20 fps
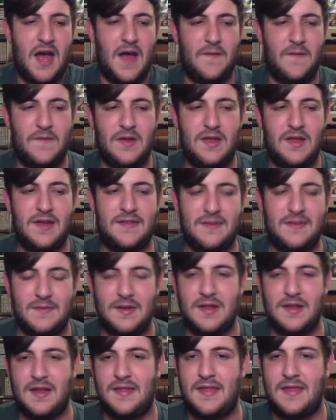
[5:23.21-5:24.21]
I feel like
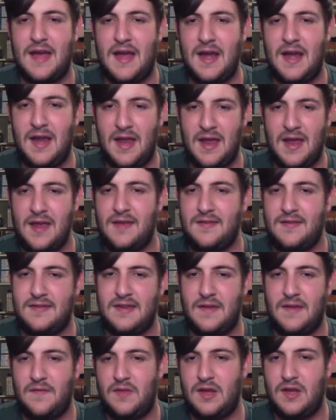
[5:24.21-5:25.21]
something like that is
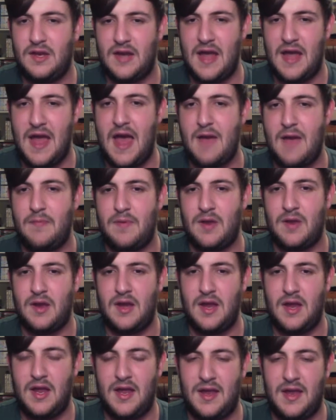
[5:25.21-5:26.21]
definitely going to
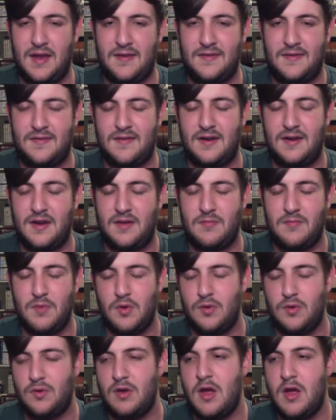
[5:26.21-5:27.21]
happen in Sun and
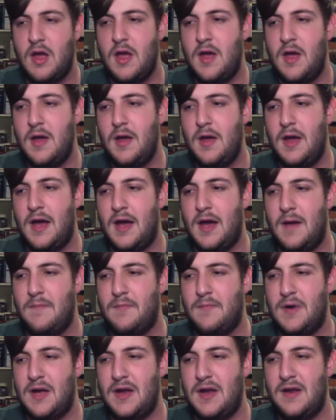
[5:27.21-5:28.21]
Moon,
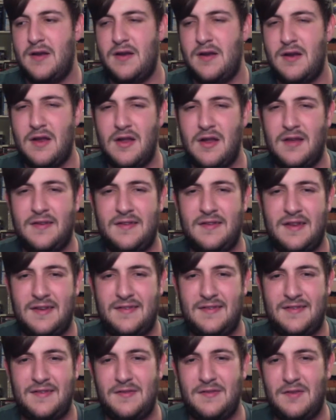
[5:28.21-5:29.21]
uh, but no,
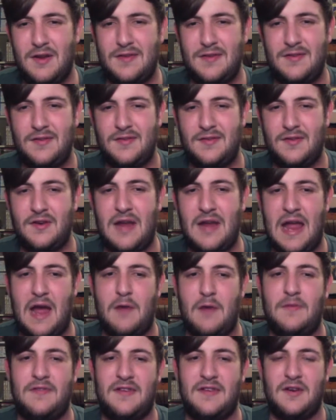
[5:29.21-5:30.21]
like, still not too certain
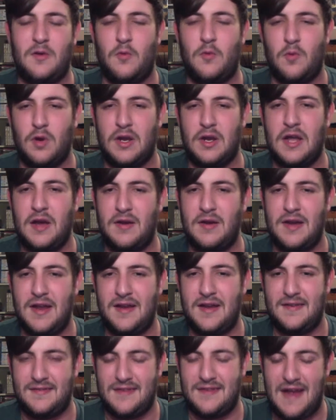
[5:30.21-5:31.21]
how it's going to work
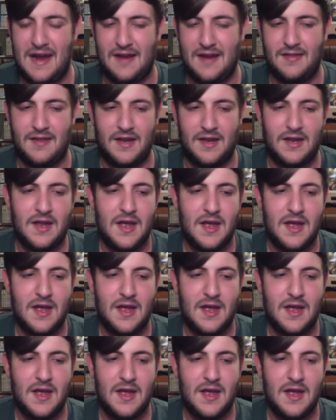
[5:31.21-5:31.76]
out exactly.